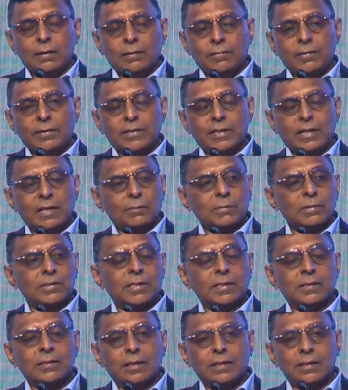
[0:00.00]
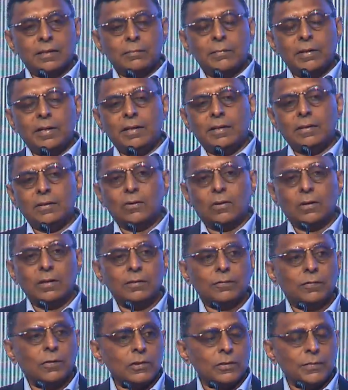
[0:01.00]
We set up a $600 million
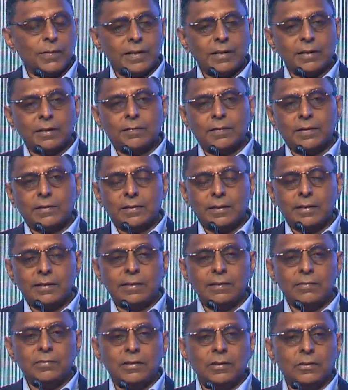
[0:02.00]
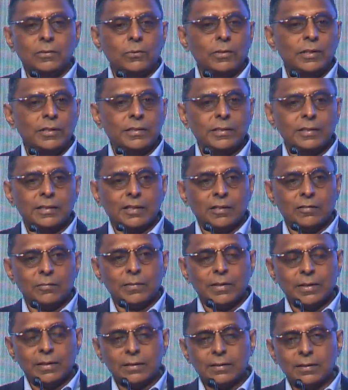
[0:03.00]
phosphatic facility with the Tunisian
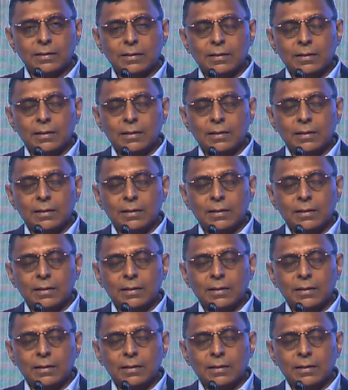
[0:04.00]
government.